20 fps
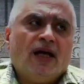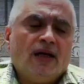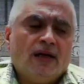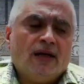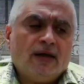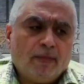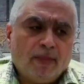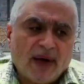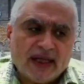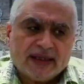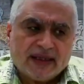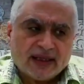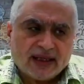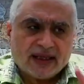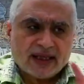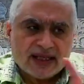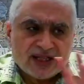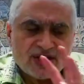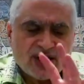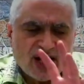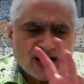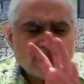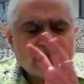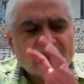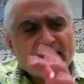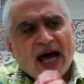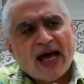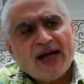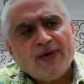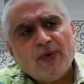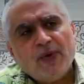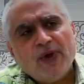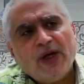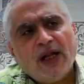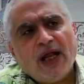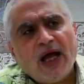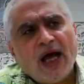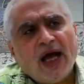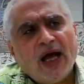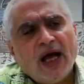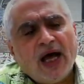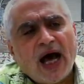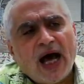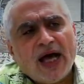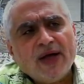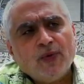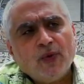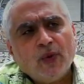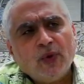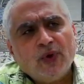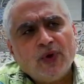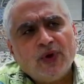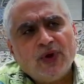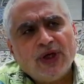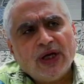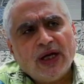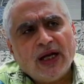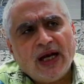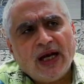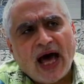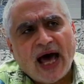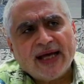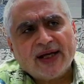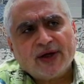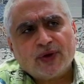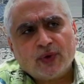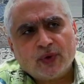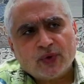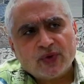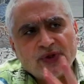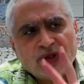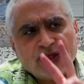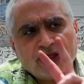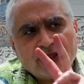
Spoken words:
but just I would like to sit